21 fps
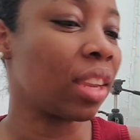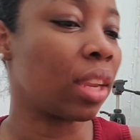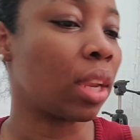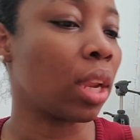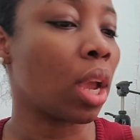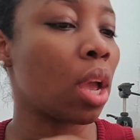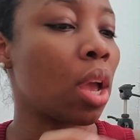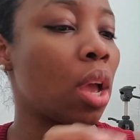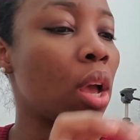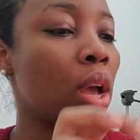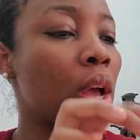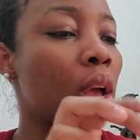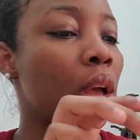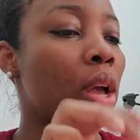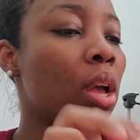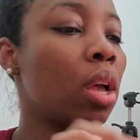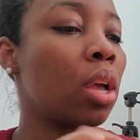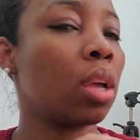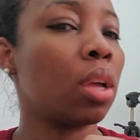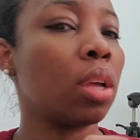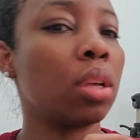
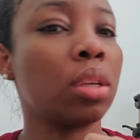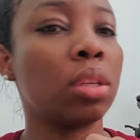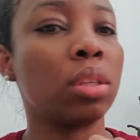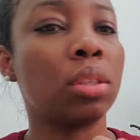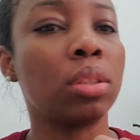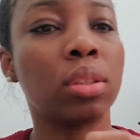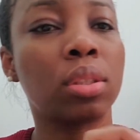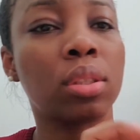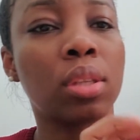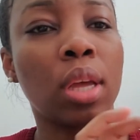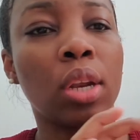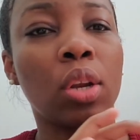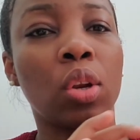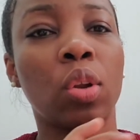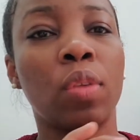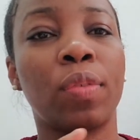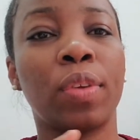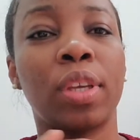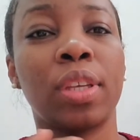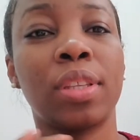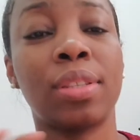yes i don't know
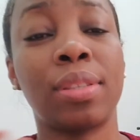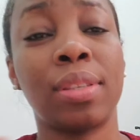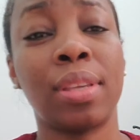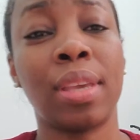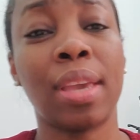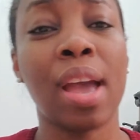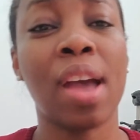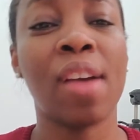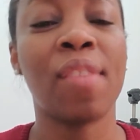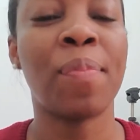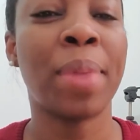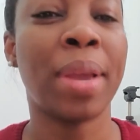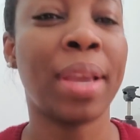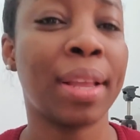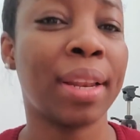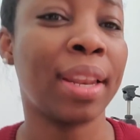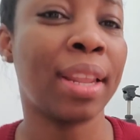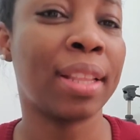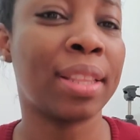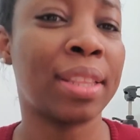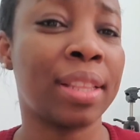if you can see i have my
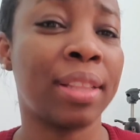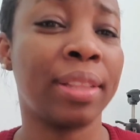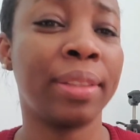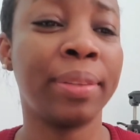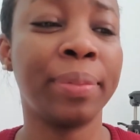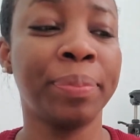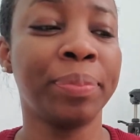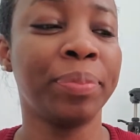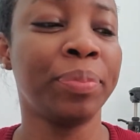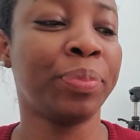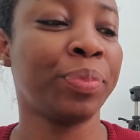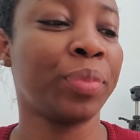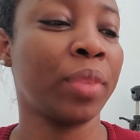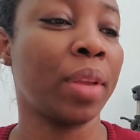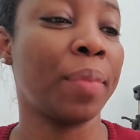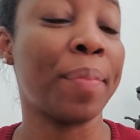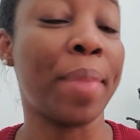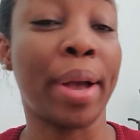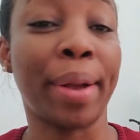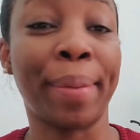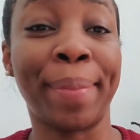little
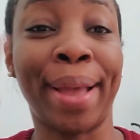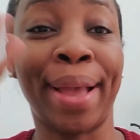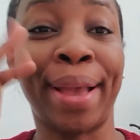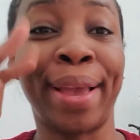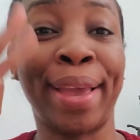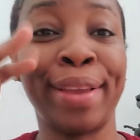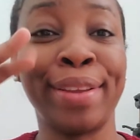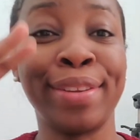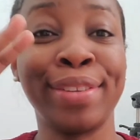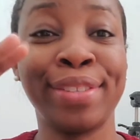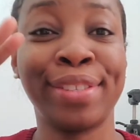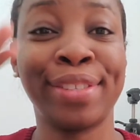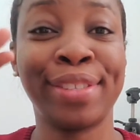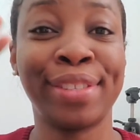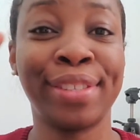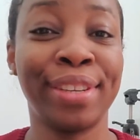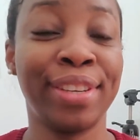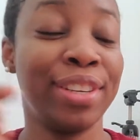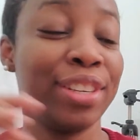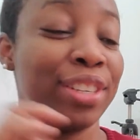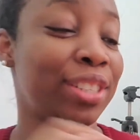mukbang-ish
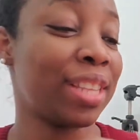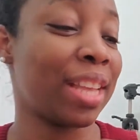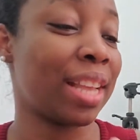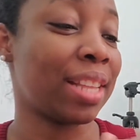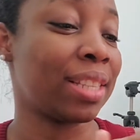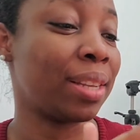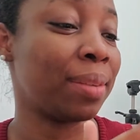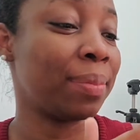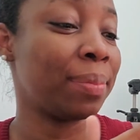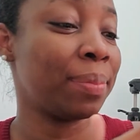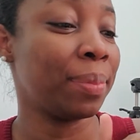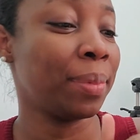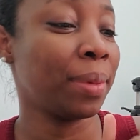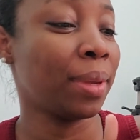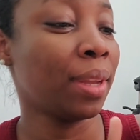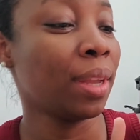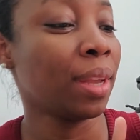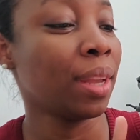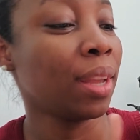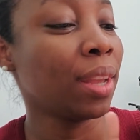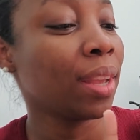setup
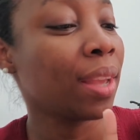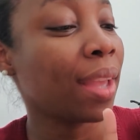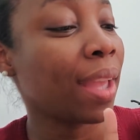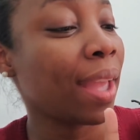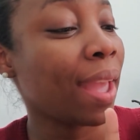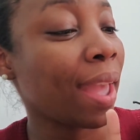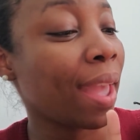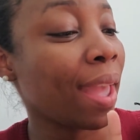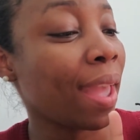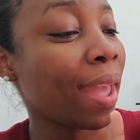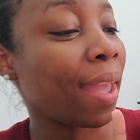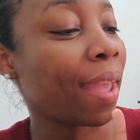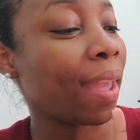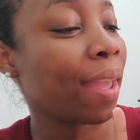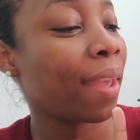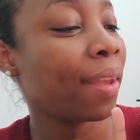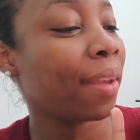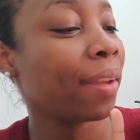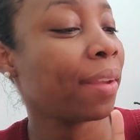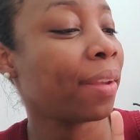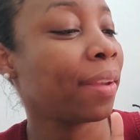Hey,